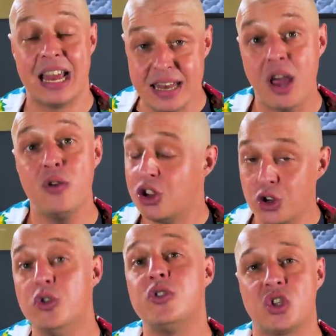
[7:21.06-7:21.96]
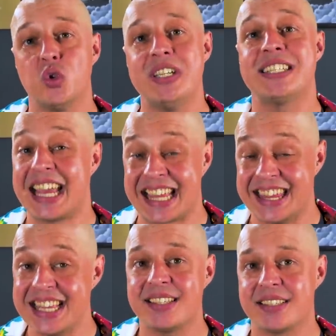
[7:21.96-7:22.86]
And now, news stories like
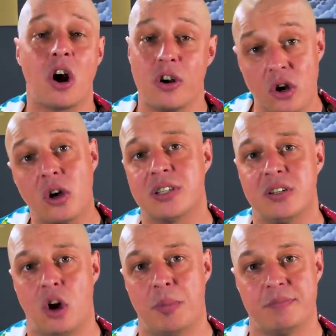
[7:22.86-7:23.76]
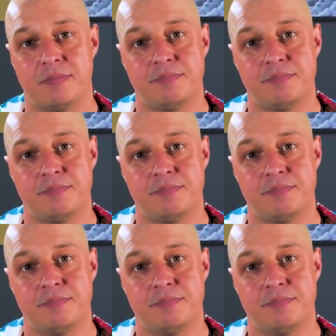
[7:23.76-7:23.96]
this are not uncommon.